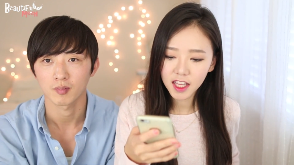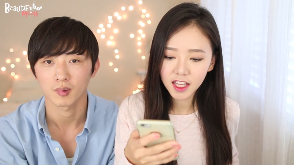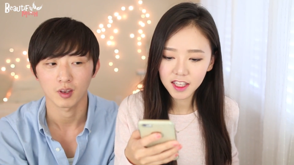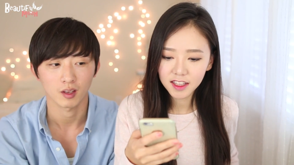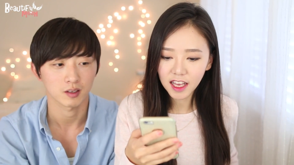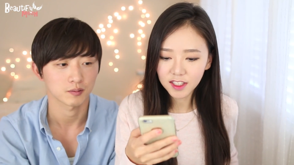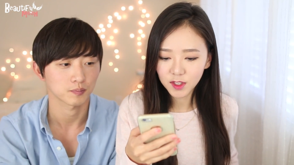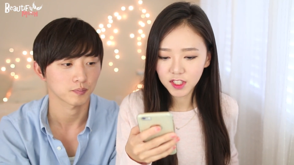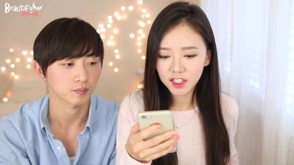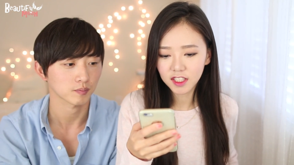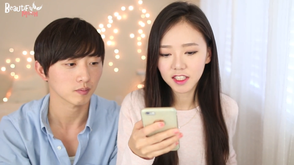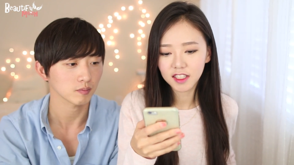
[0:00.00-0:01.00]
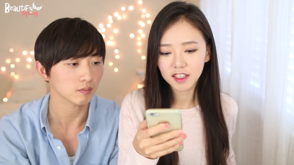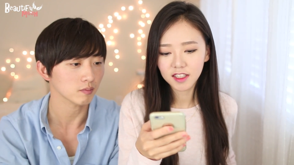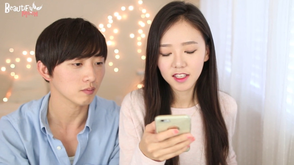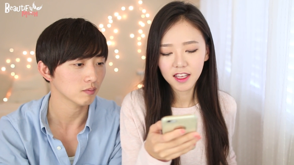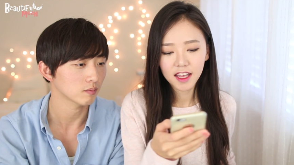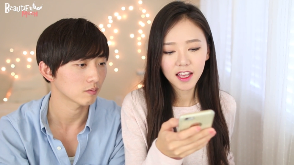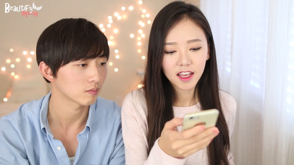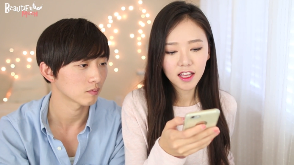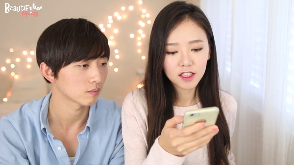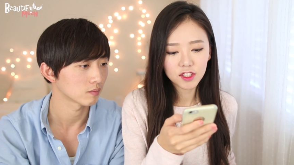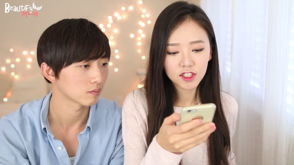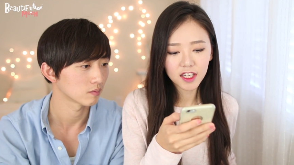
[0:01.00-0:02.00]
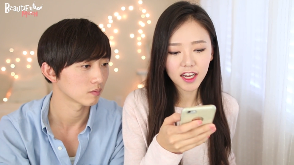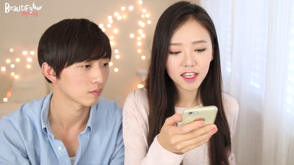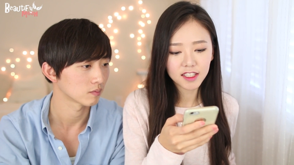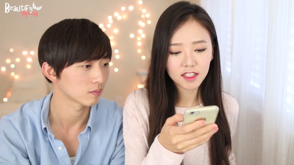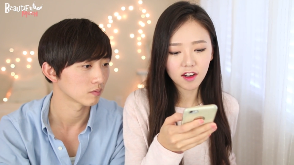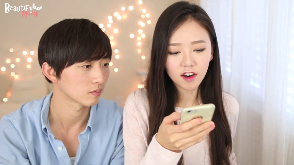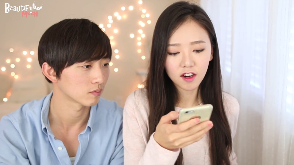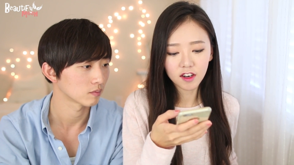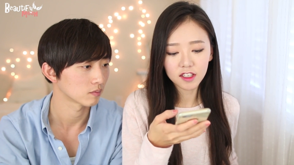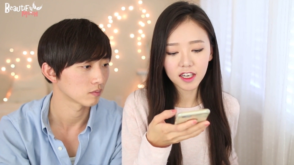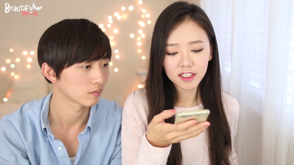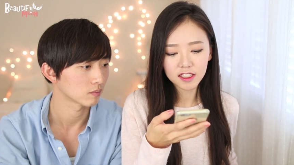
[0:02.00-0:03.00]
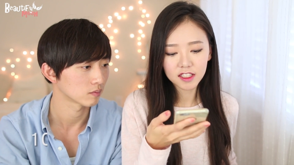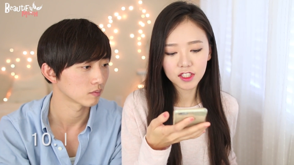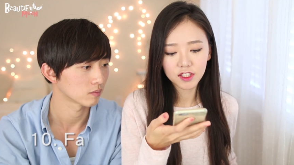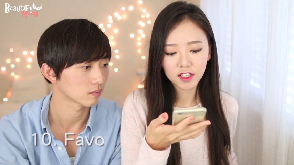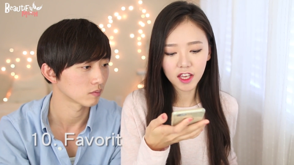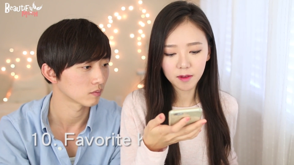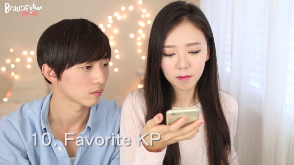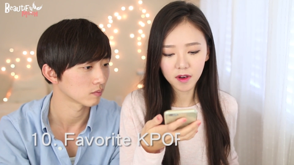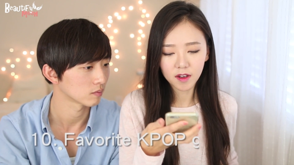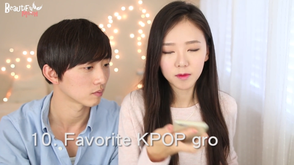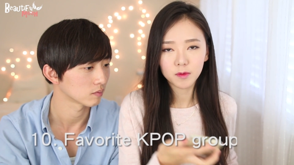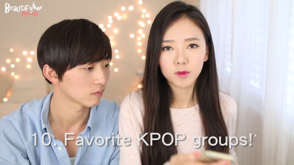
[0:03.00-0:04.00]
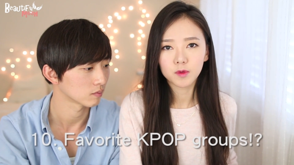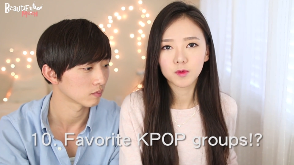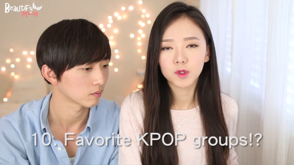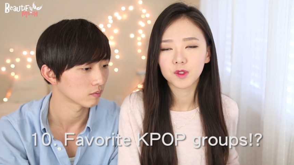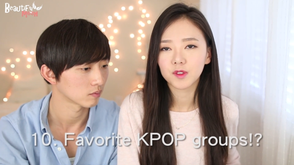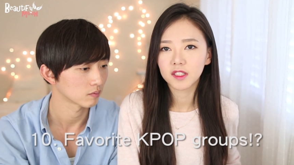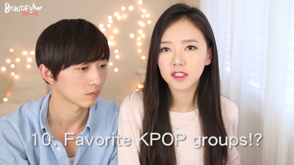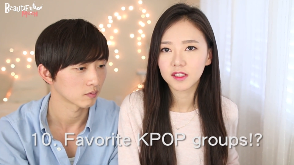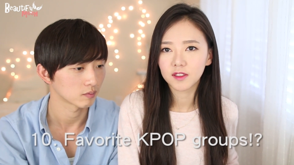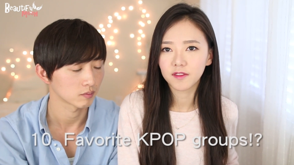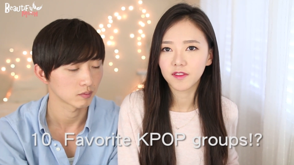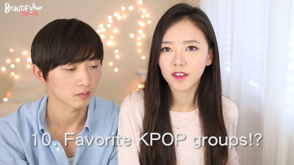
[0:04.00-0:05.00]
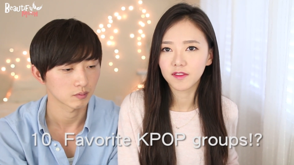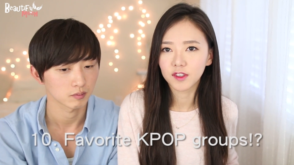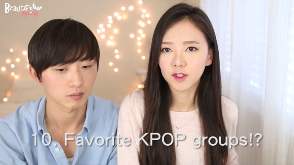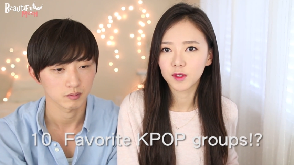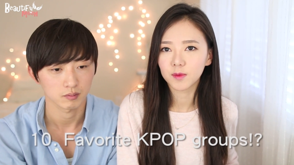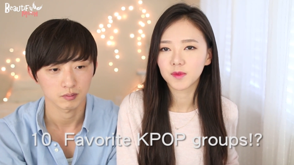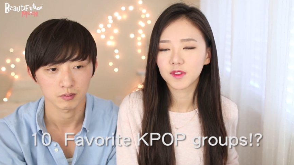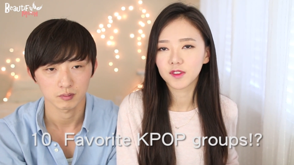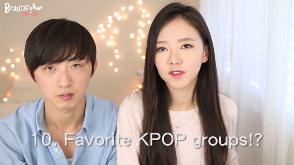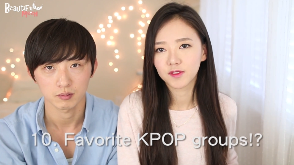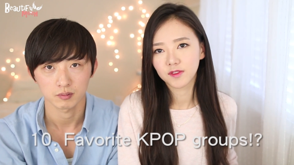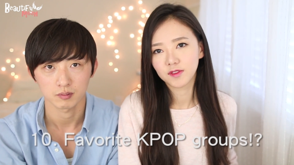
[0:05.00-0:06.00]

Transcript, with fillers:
Speaker 1: 10, last question do you guys are, are you guys into K-pop? Which one is your favorite groups?